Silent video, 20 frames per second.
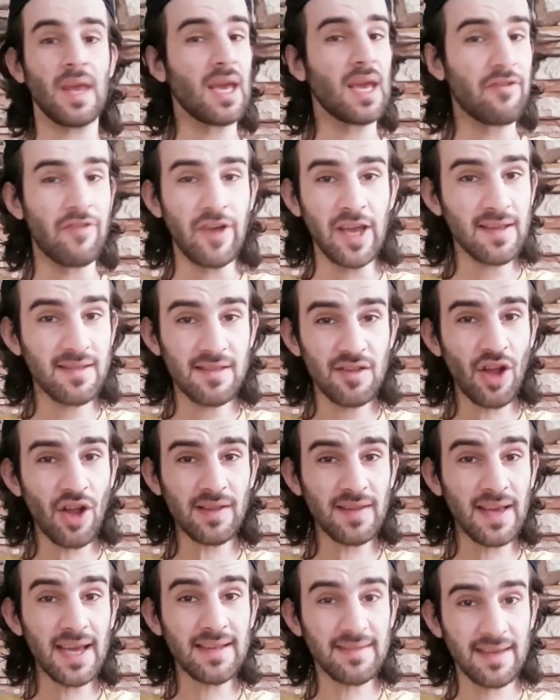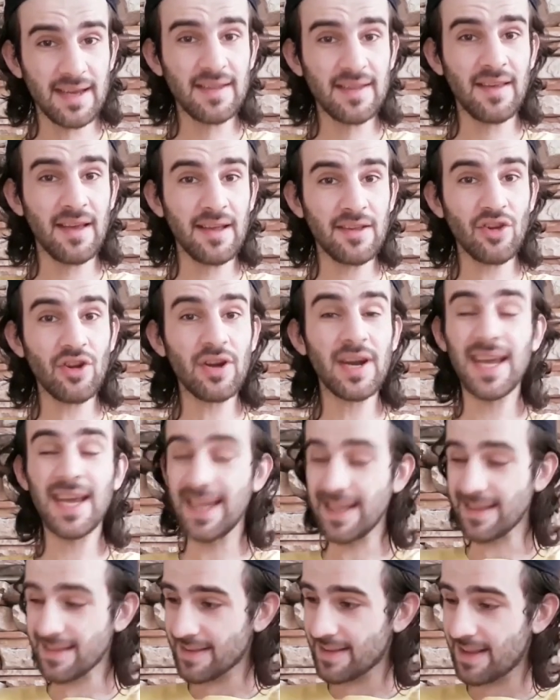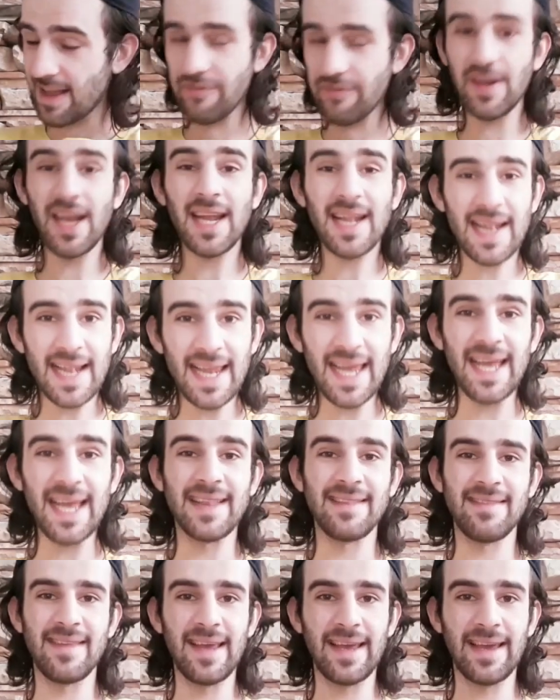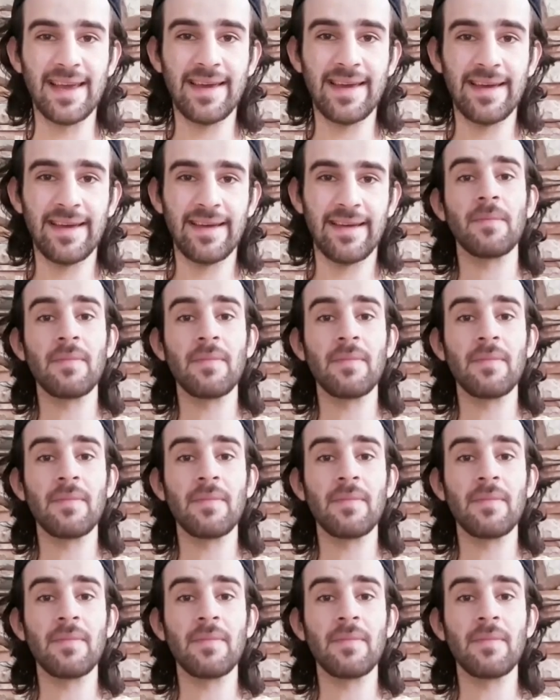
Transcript: If he's not a dictator, he is definitely a dick.